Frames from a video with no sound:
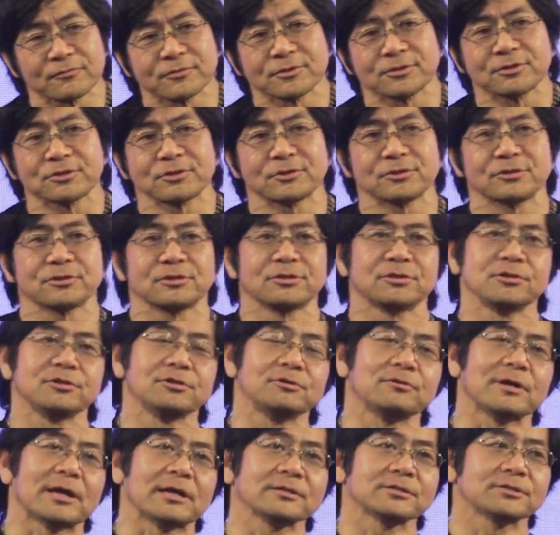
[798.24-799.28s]
of
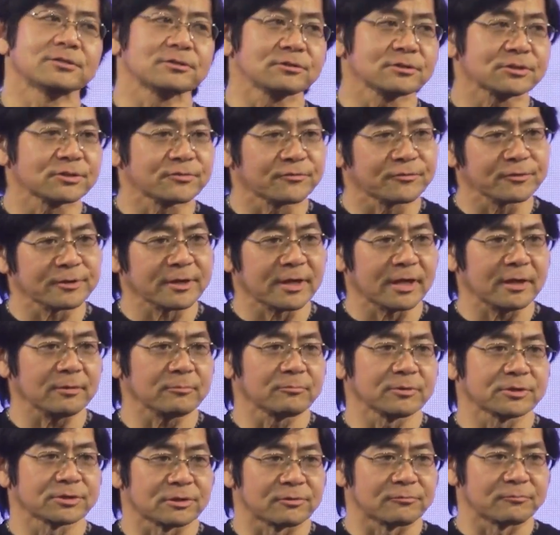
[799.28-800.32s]
two answers for that,
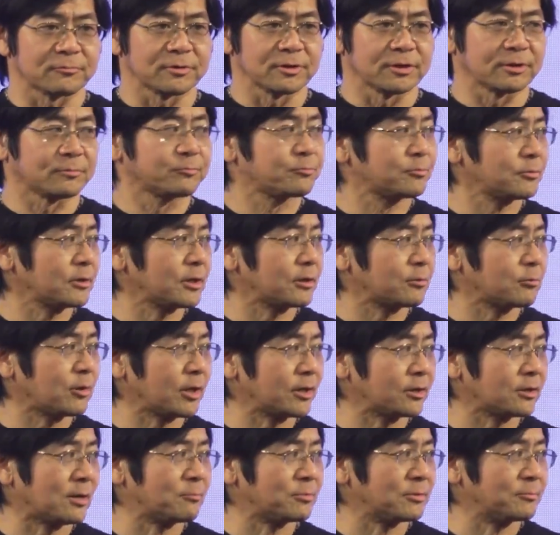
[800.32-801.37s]
which are really
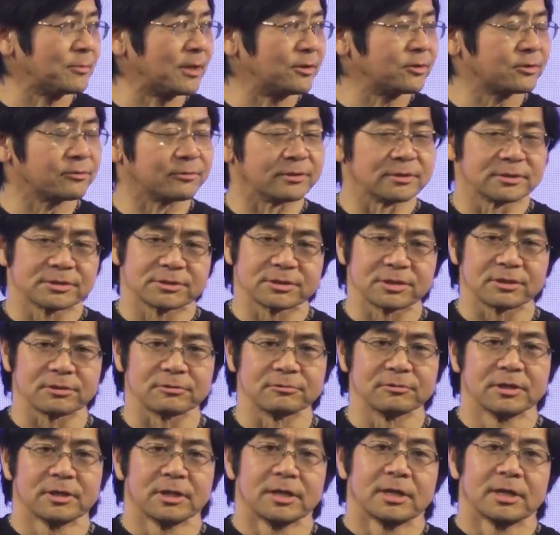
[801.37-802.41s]
quite complementary. So